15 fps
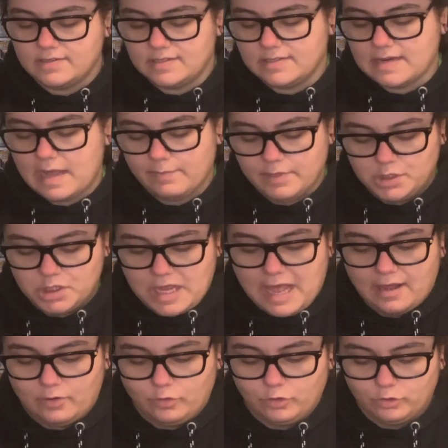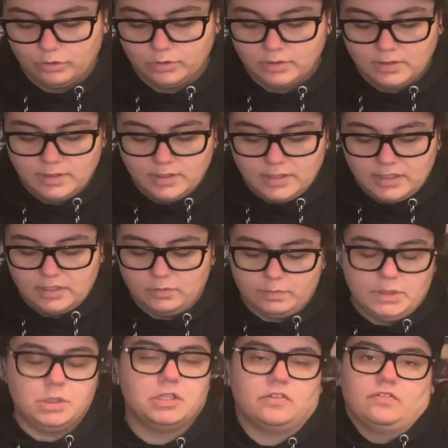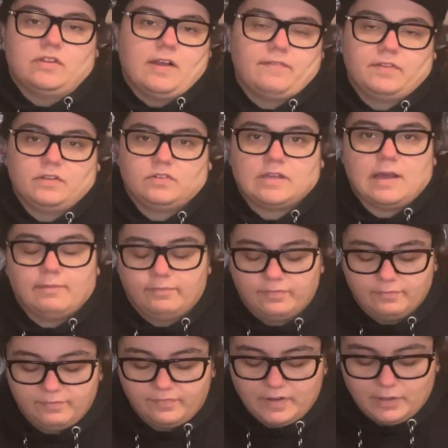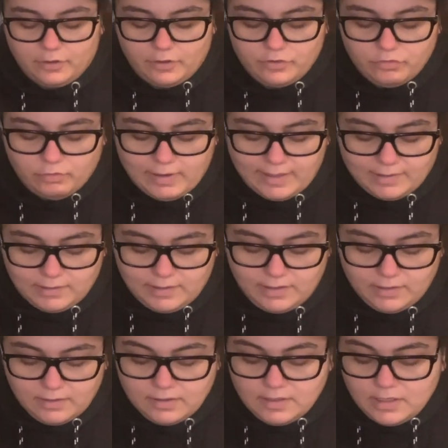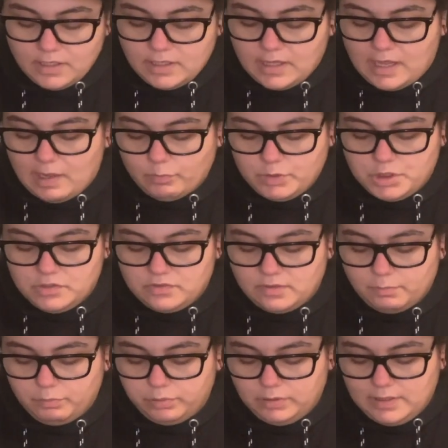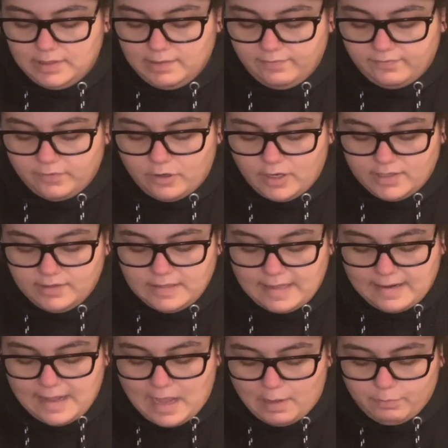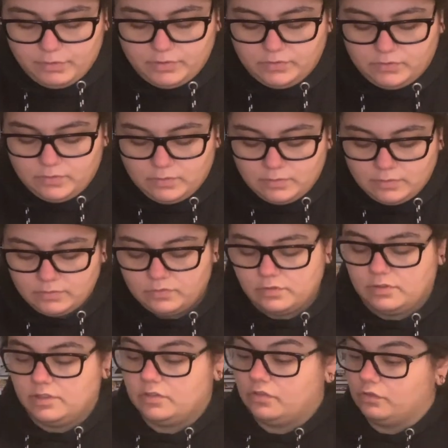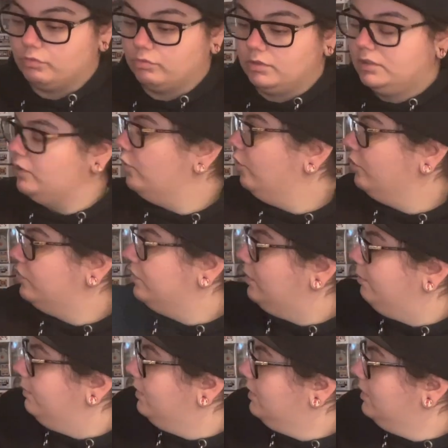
damage at all. It'll be just stuff that's come from Funko directly, which is completely fine. That happens. So this is really awesome.